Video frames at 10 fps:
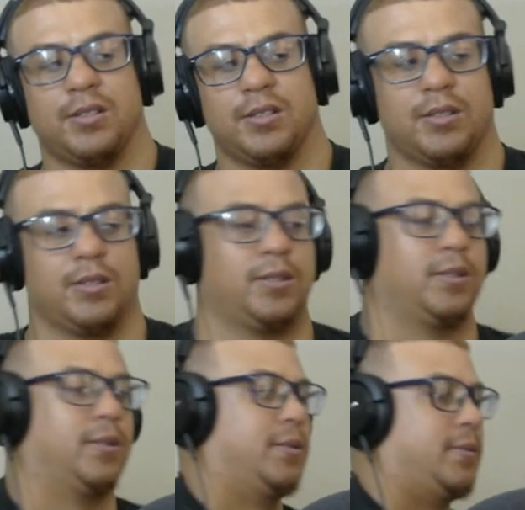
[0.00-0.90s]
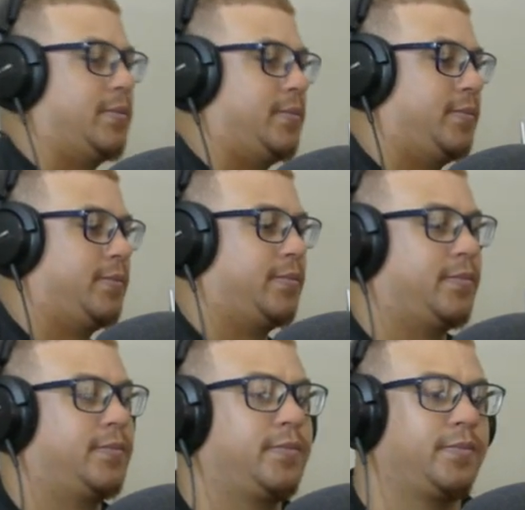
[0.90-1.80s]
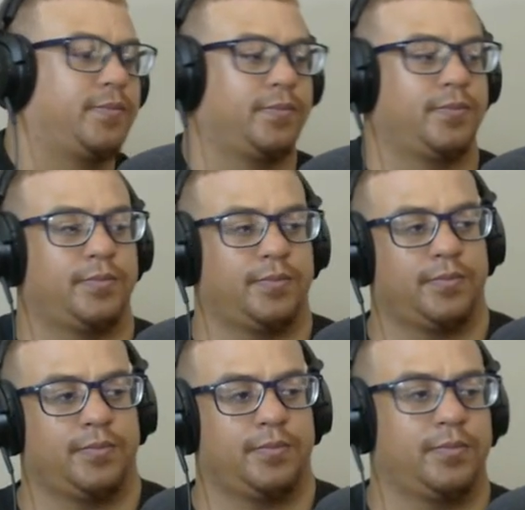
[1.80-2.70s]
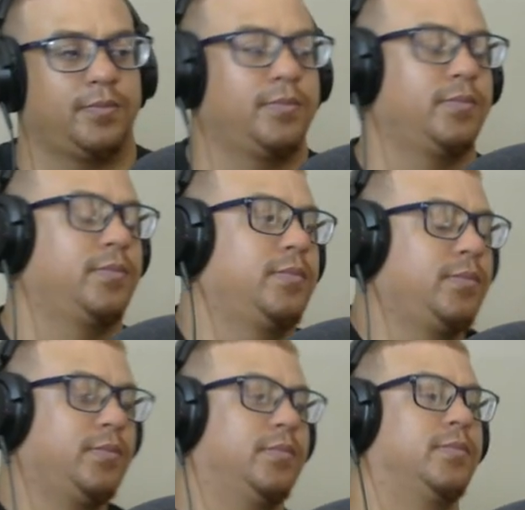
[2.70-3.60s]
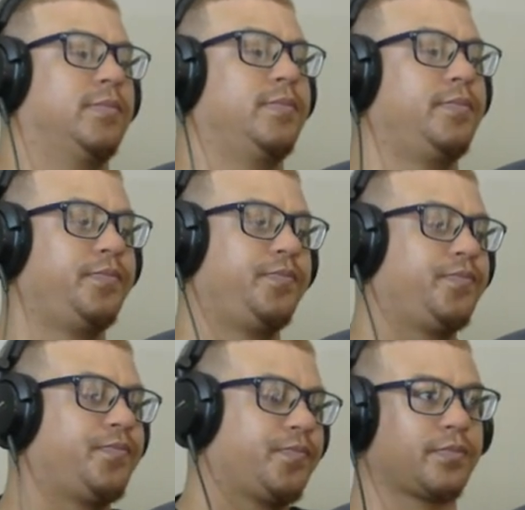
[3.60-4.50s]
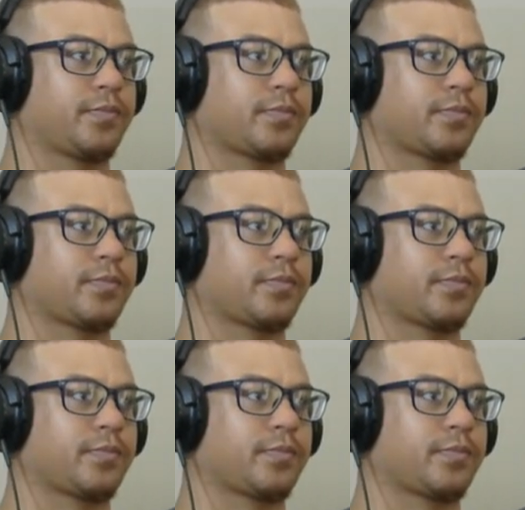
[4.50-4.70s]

Nobody speaks.